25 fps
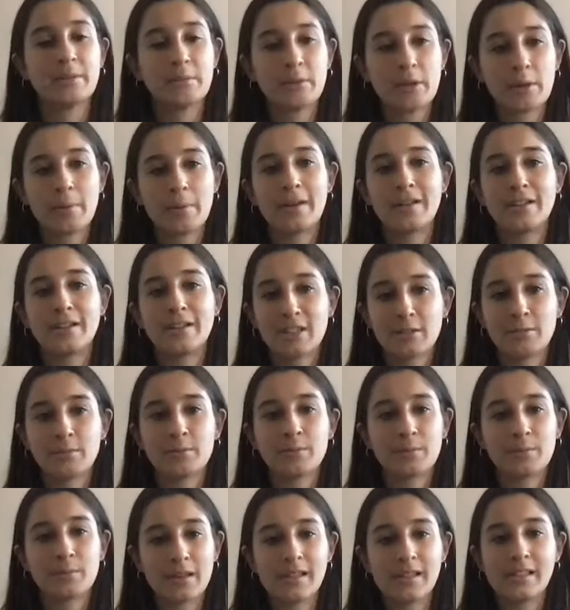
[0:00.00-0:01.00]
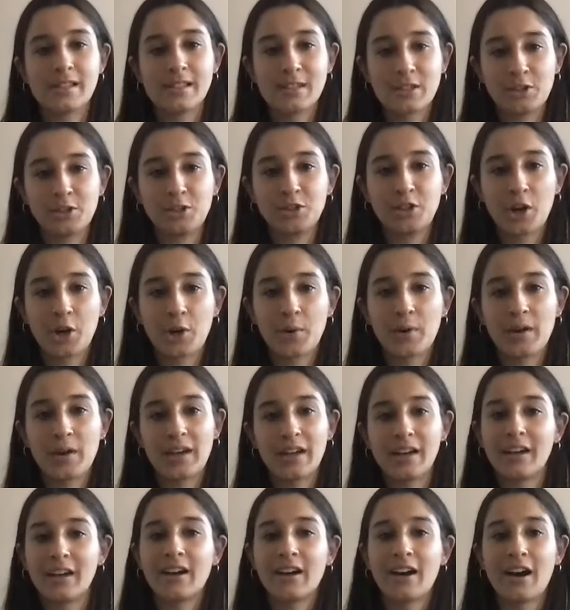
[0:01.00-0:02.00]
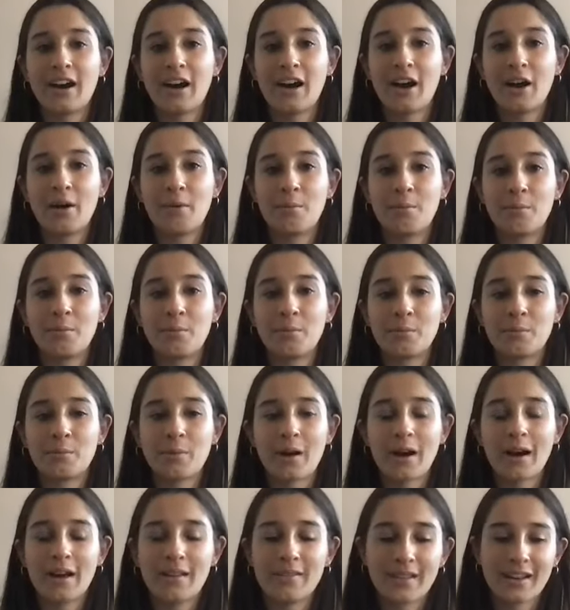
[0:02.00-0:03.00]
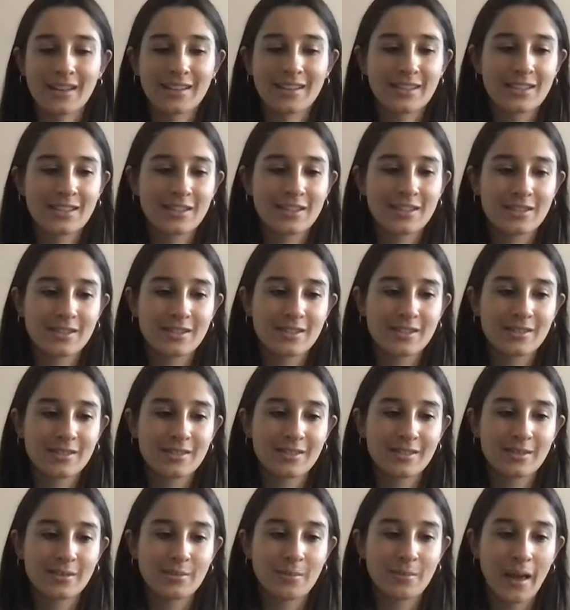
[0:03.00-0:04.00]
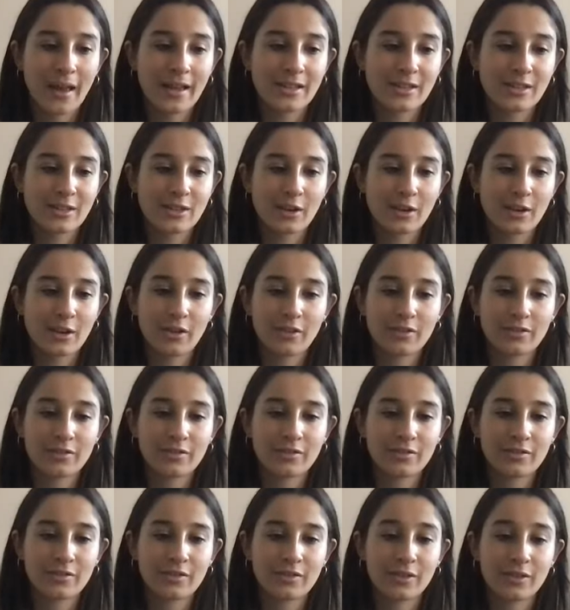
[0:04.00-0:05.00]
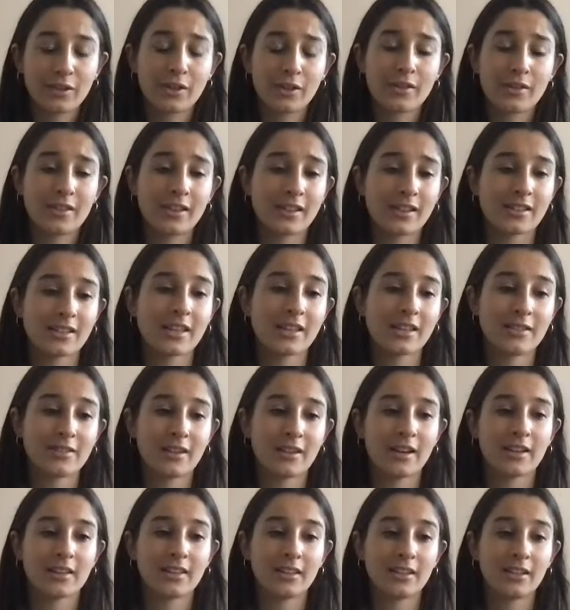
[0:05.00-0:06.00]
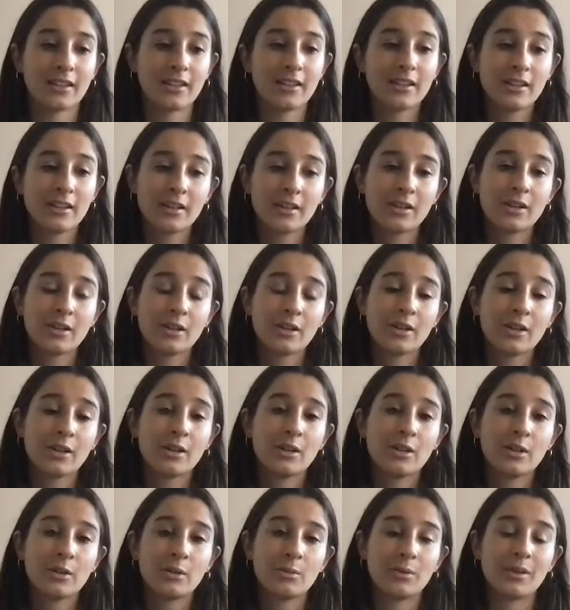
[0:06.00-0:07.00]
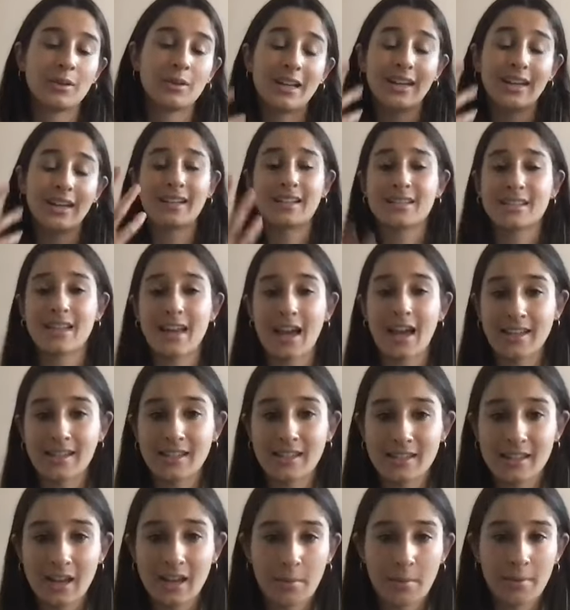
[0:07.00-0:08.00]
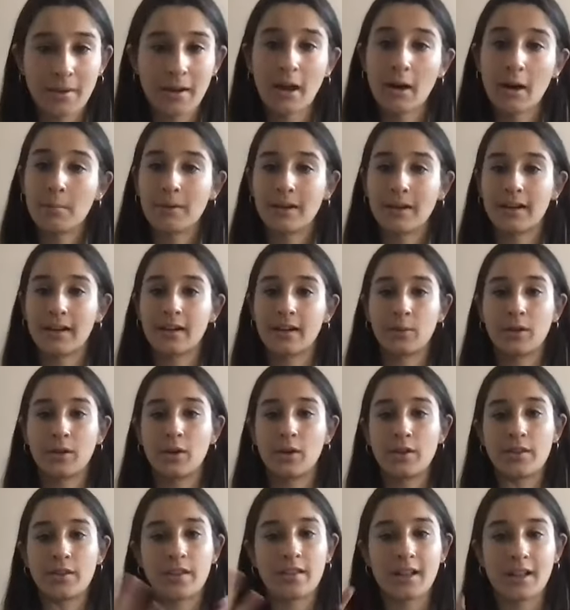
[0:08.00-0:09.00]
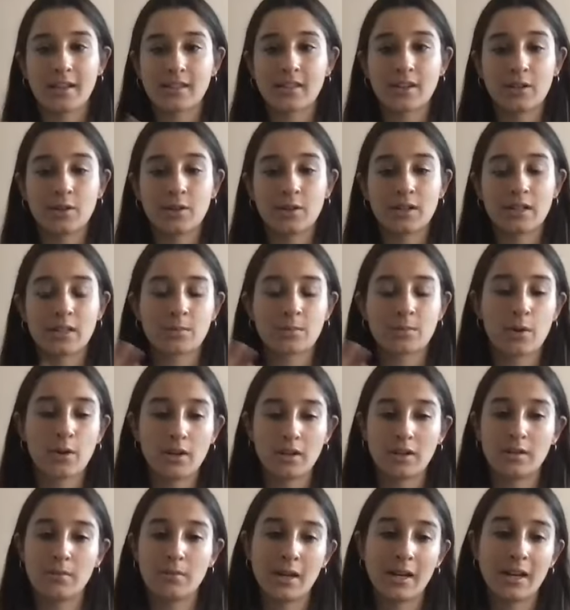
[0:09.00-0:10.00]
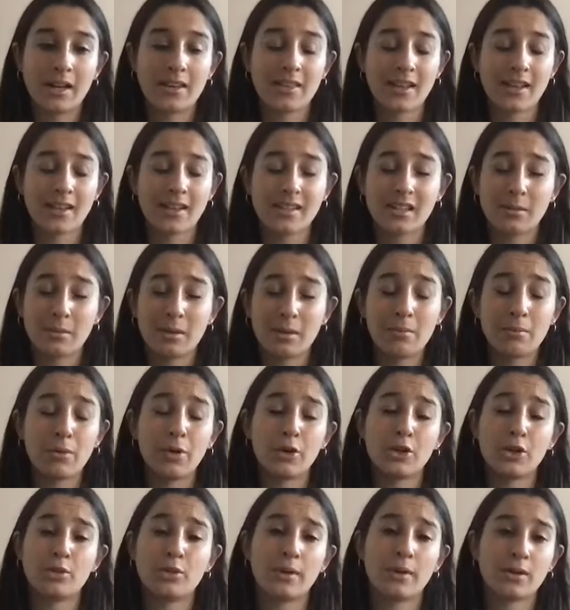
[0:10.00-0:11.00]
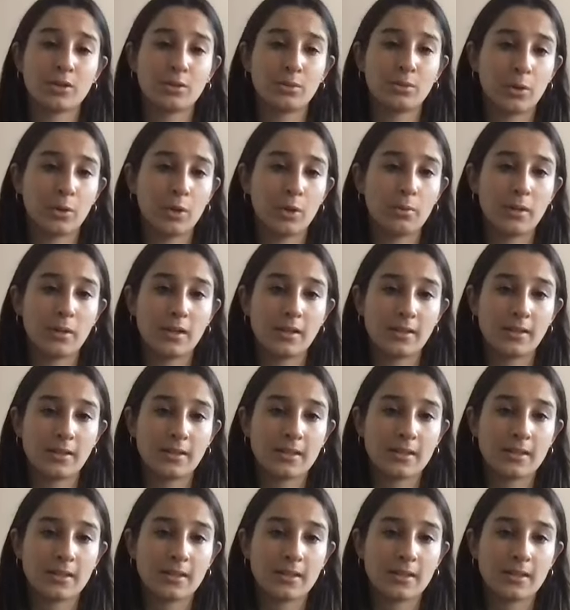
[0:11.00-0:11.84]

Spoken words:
the momentum is still going, and that's based off, things like the fact that Brittany Higgins' case is coming up. Like, we know that that's going to explode in the media. That's going to be a monumental moment